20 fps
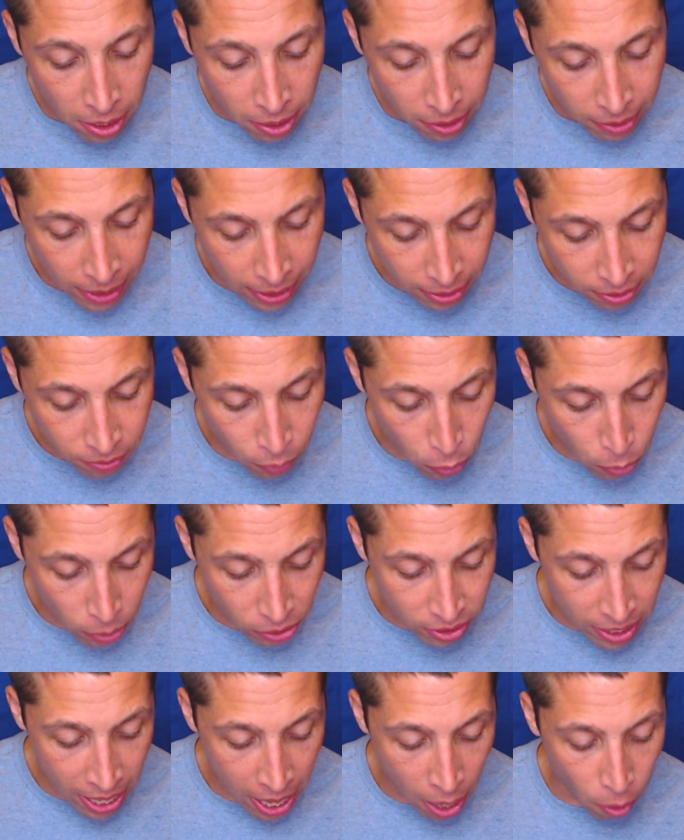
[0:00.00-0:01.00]
Let's
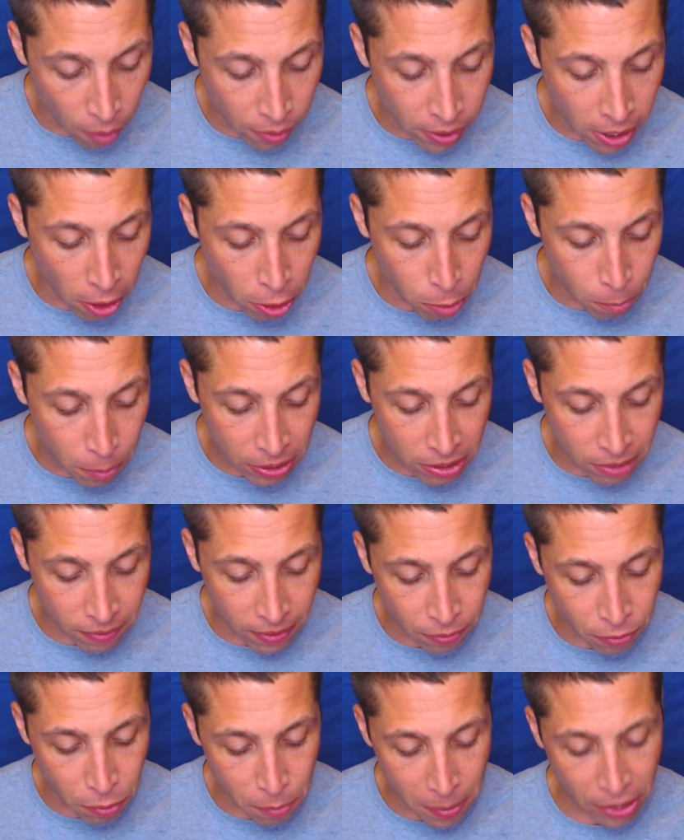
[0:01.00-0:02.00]
focus now on the other piece of
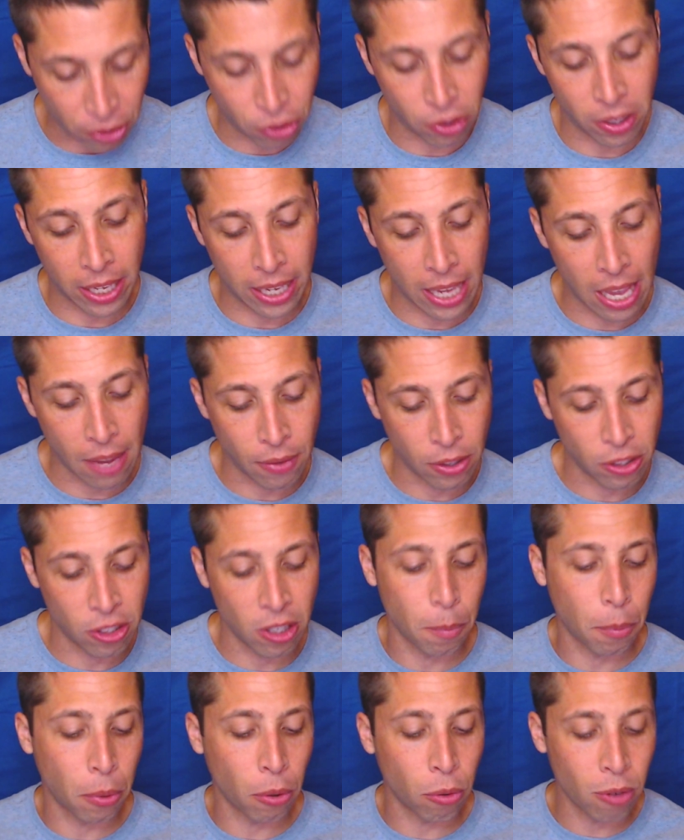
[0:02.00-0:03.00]
information they gave us.
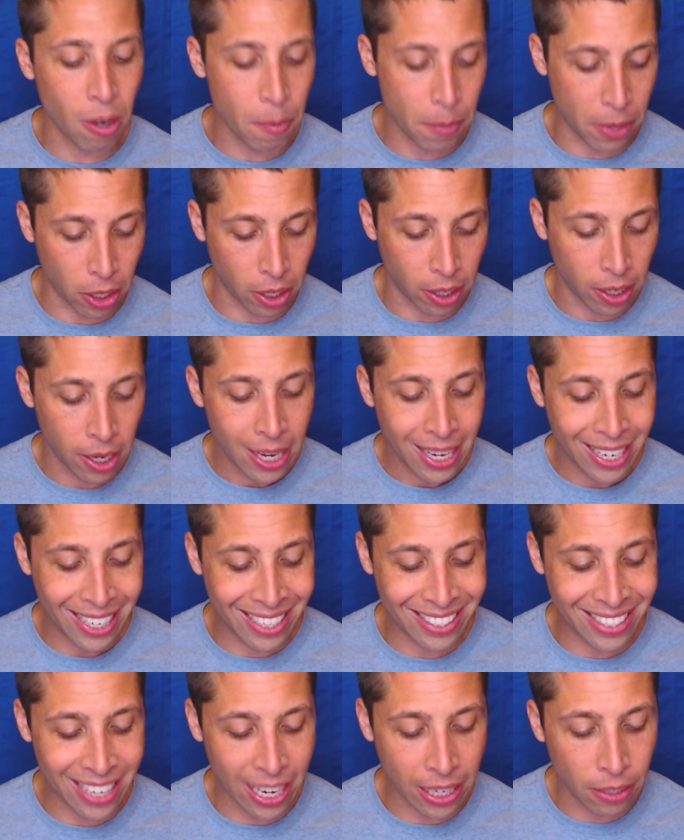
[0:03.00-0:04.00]
The perimeter
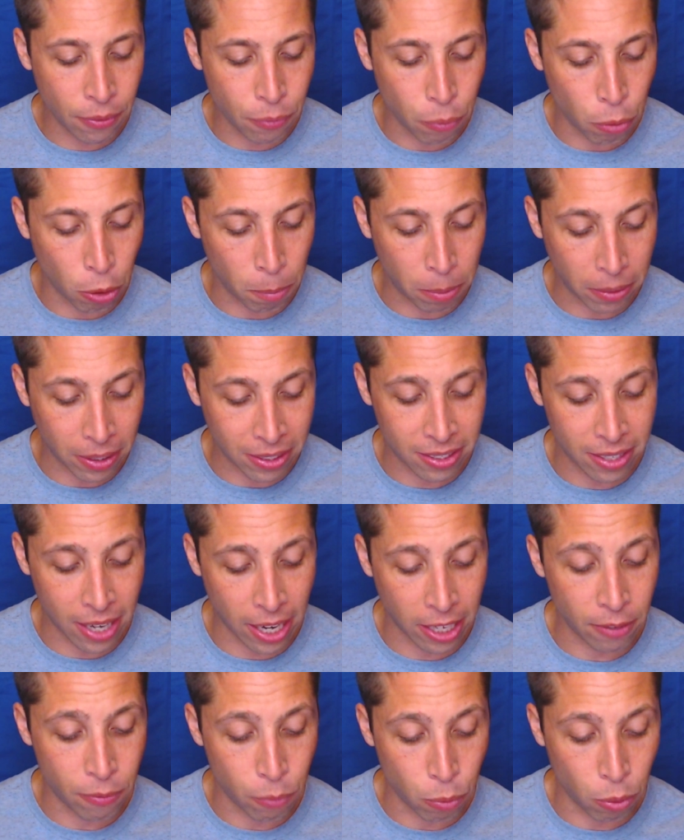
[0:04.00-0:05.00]
is 94 plus
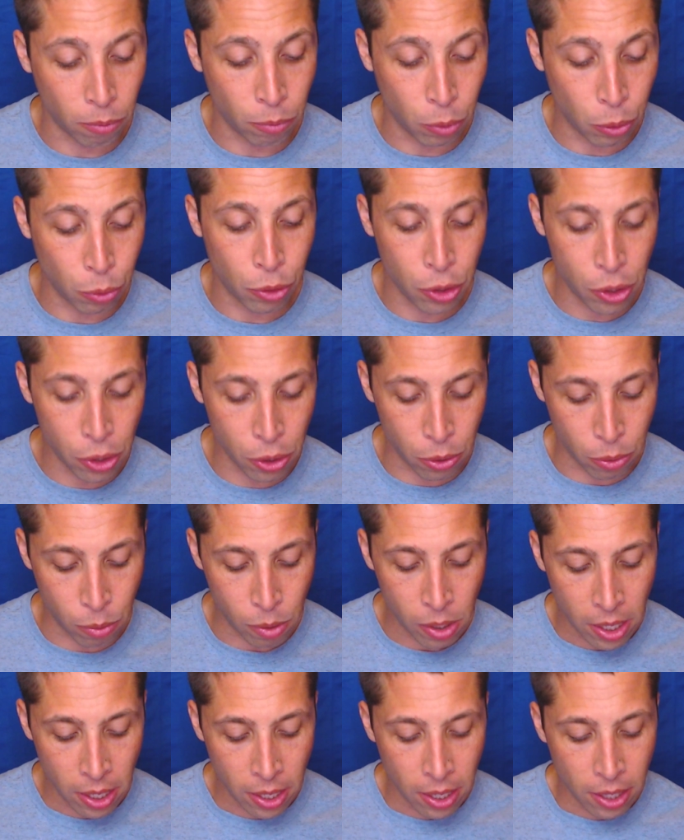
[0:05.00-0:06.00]
94 root 2.
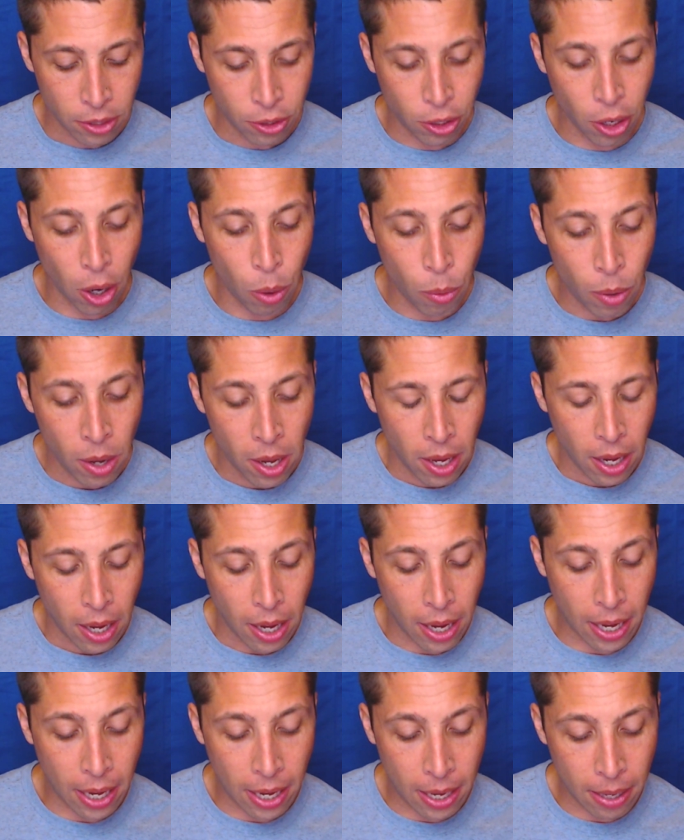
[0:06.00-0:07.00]
So
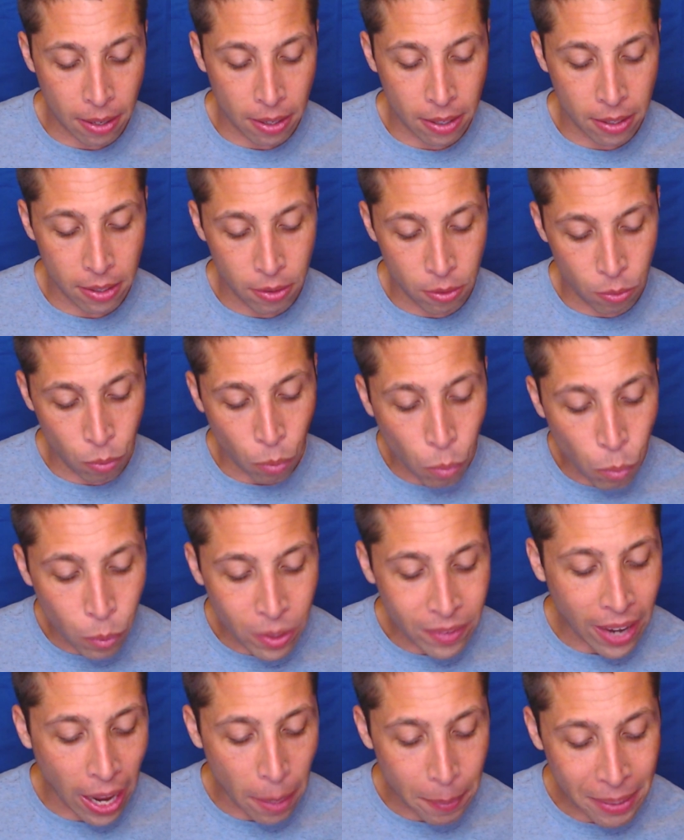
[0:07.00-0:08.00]
uh,
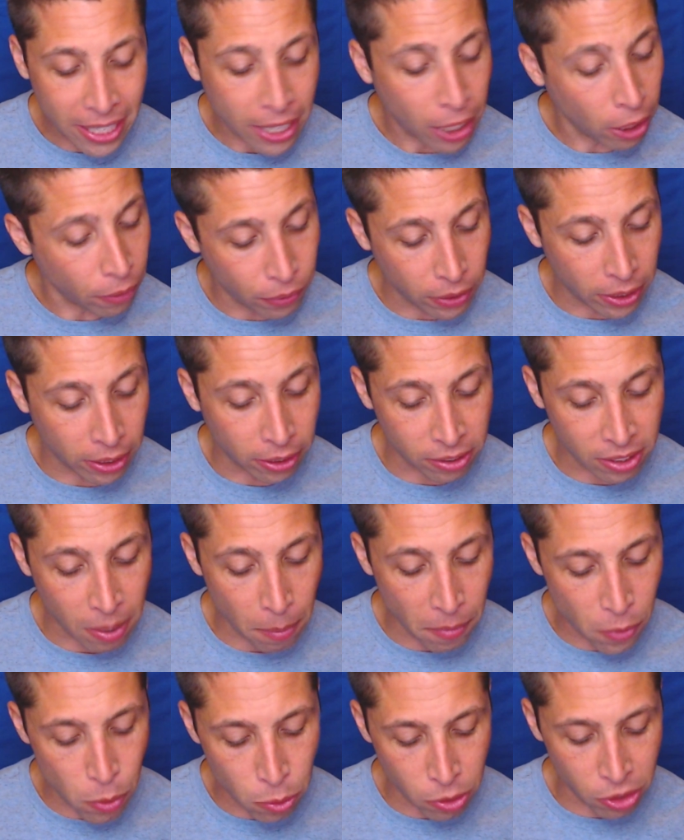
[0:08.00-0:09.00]
we've got to be careful here. Some
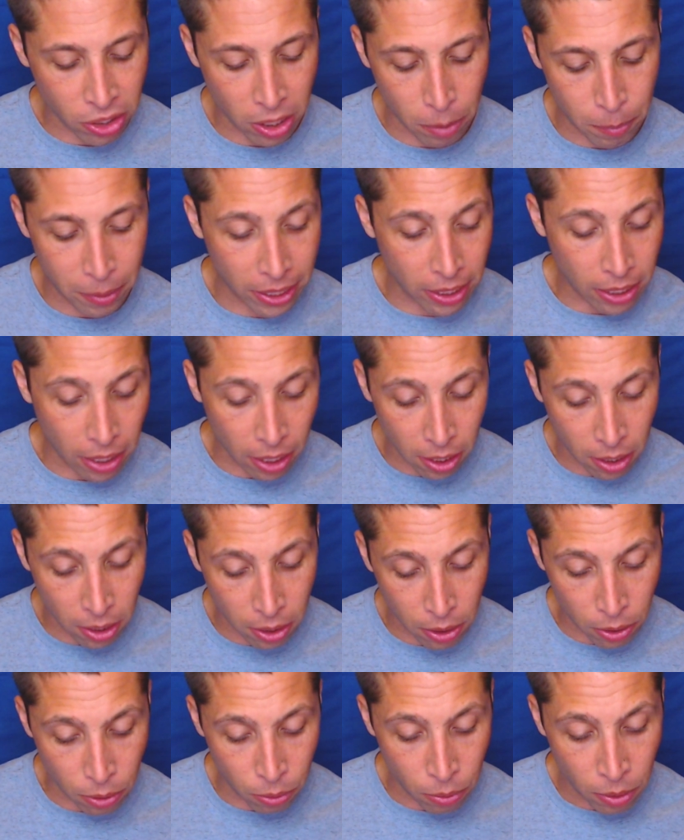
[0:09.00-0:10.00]
of you are just going to be like,
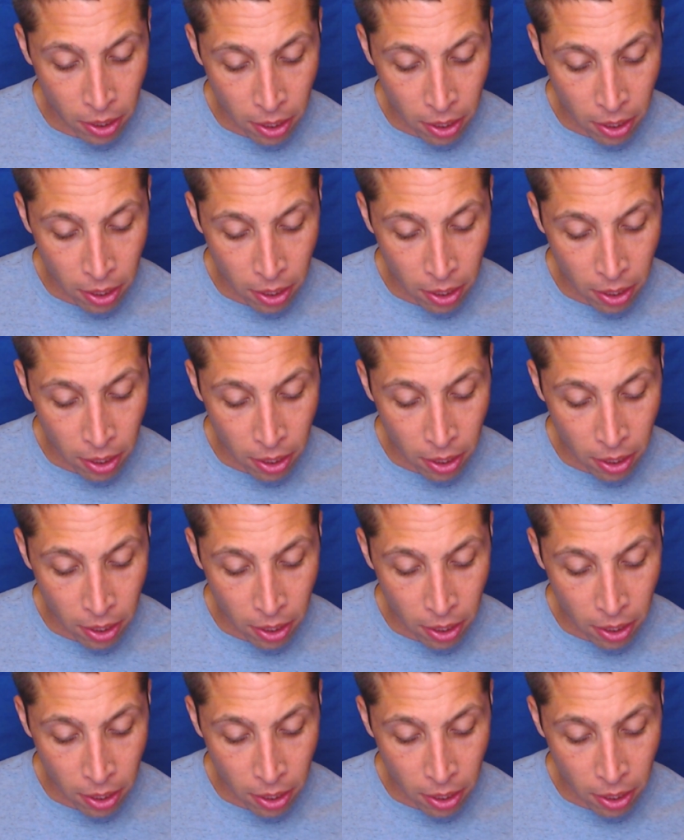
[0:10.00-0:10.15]
oh,